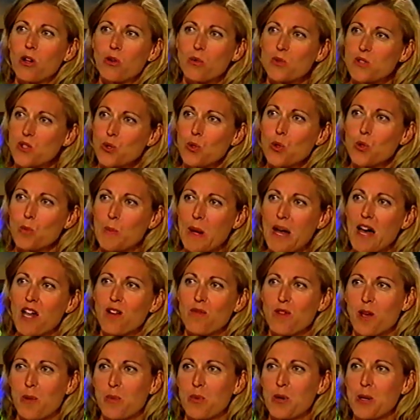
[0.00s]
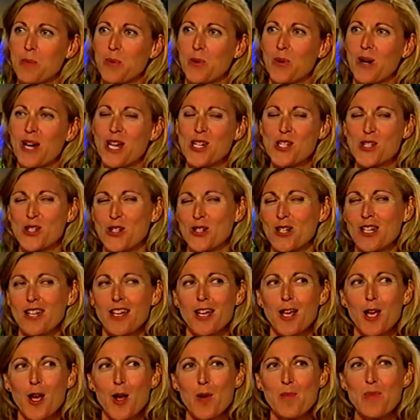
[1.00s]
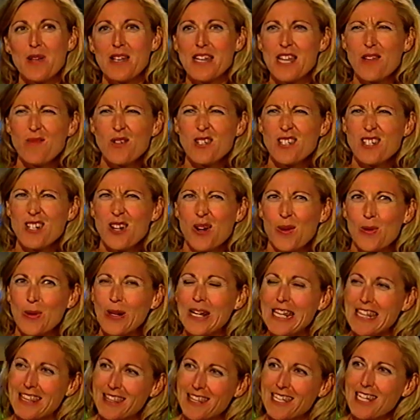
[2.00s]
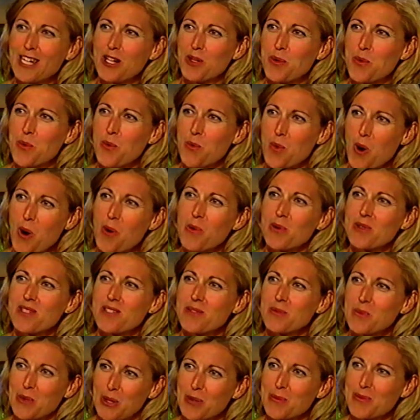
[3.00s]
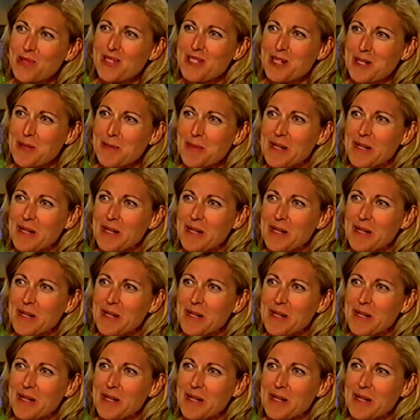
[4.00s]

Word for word: It was all part of our preparation but never did I really think what, was, what it was going to